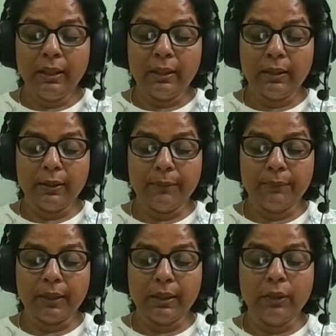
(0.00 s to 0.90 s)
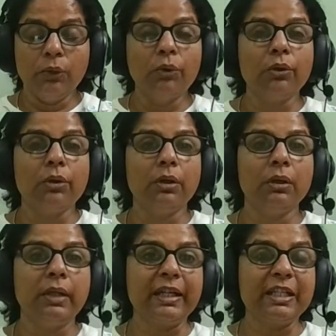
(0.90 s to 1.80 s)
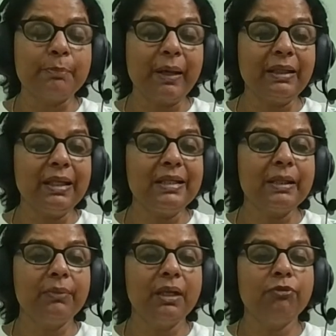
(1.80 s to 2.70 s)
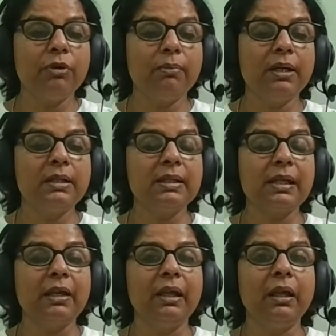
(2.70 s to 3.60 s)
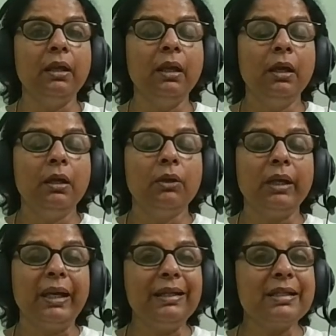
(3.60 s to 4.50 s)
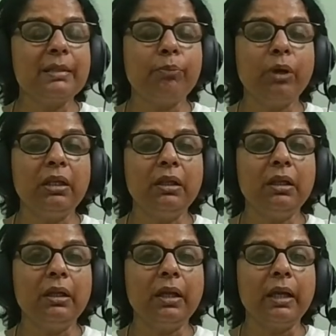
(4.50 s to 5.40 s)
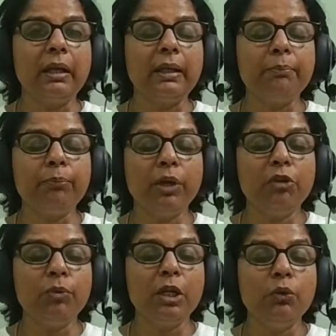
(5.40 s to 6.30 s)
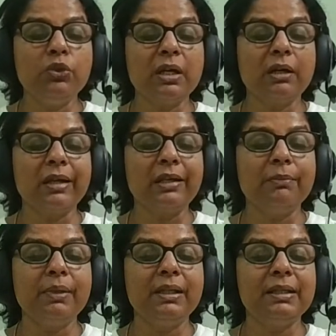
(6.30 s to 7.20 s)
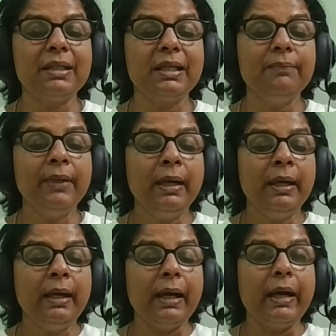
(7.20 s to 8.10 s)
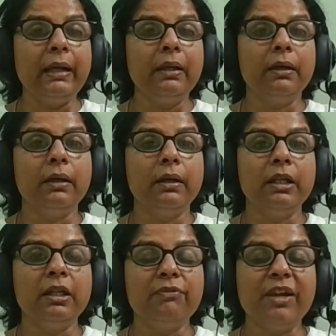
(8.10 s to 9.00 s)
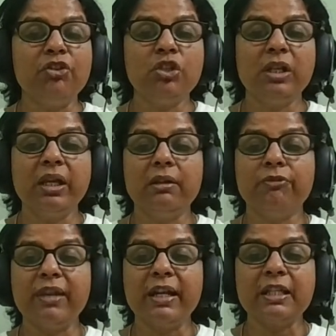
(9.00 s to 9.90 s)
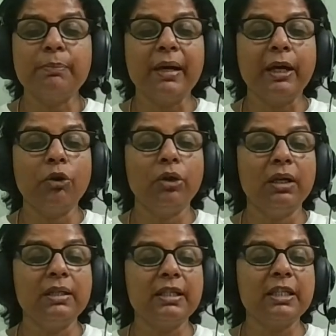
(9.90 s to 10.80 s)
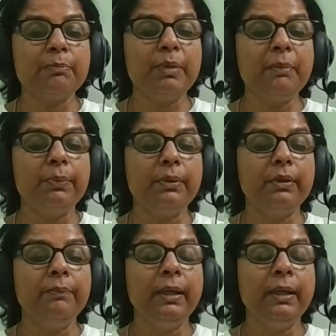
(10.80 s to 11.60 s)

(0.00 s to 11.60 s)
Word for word: Um, you know, uh, they're expecting something from us and then you know, they get disappointed. And at that point, we lose our credibility and uh, it eventually reflects back on us as people